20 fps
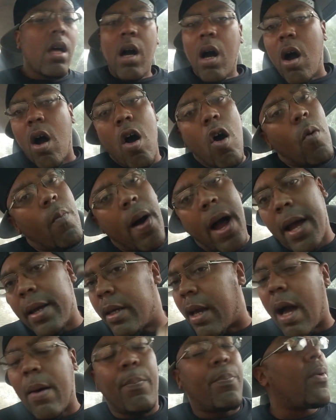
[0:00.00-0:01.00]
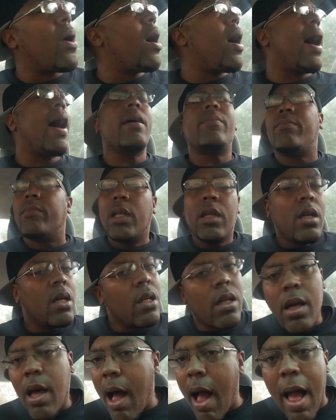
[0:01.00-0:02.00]
oh my god, bro, I,
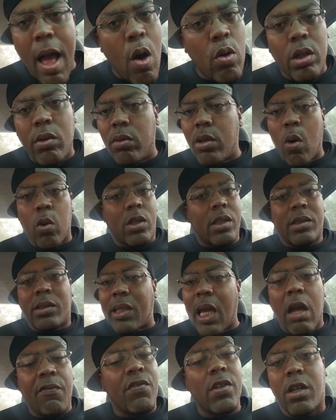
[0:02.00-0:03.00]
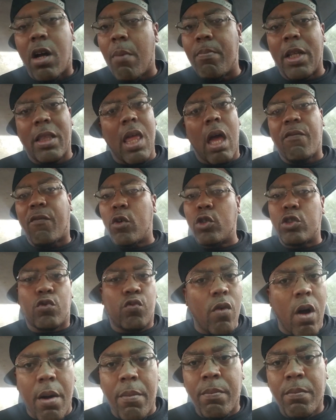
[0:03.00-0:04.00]
I don't even know what to say if he come like that versus
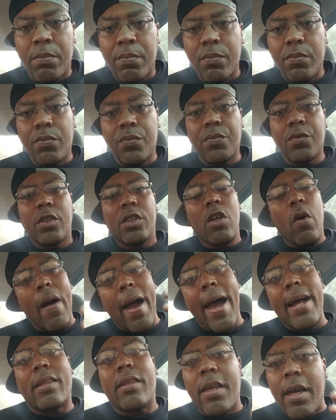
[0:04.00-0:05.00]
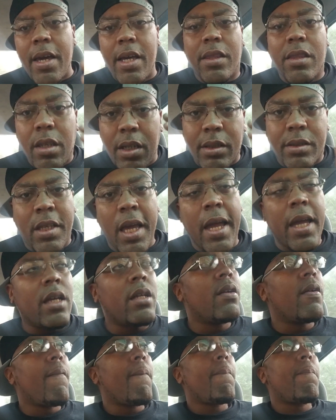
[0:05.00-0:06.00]
Rum. Yo, at the end of the day,
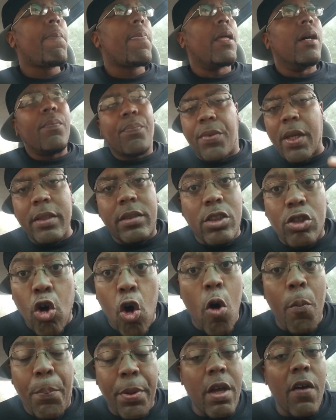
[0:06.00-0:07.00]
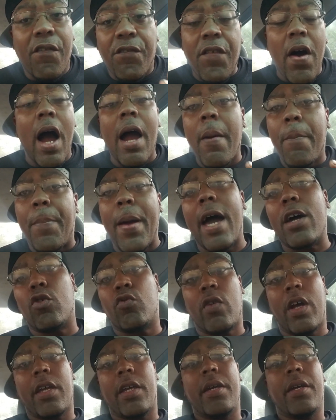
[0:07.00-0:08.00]
this gonna be a fire battle
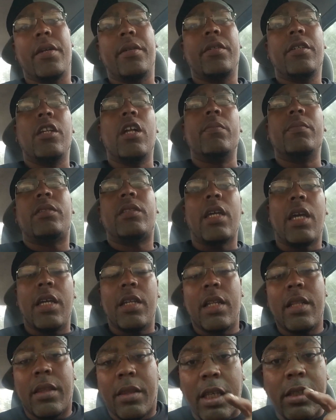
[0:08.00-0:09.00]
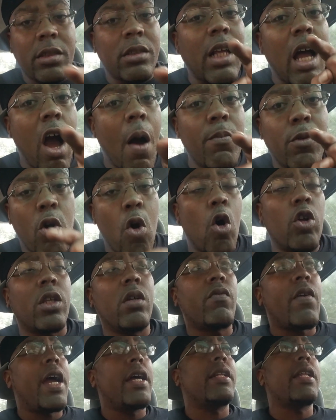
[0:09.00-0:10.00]
right here. You know what I'm saying? This is how I'm calling it
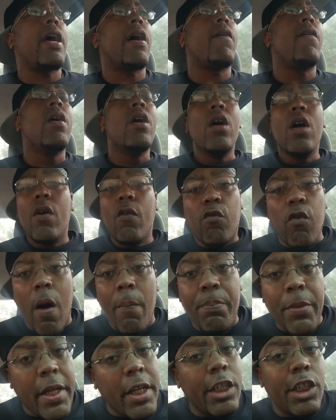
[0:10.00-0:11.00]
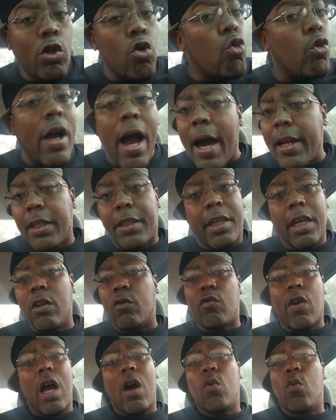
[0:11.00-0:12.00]
right now. Rum Nitty, you gotta get
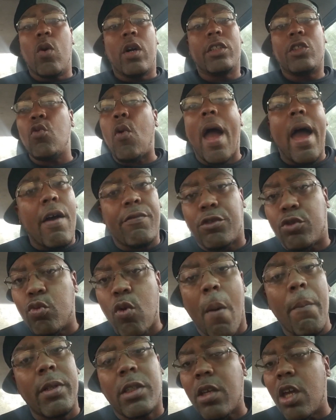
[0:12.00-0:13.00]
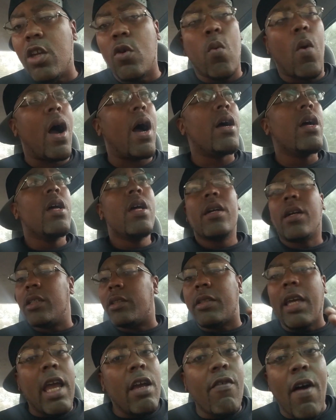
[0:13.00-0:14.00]
round one. You have to. I'm gonna tell you why. Cause
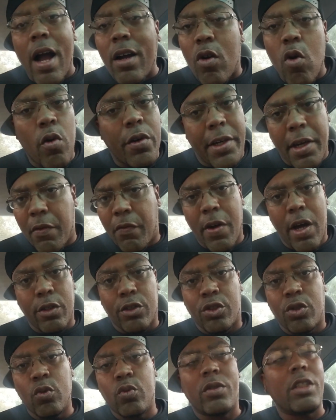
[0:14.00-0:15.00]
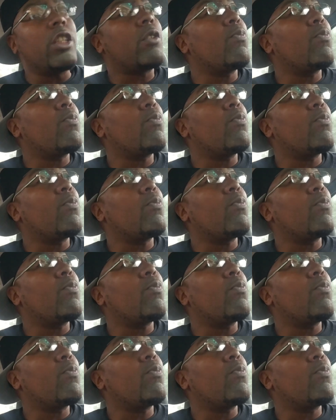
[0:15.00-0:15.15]
Tay Rock gonna get round two. This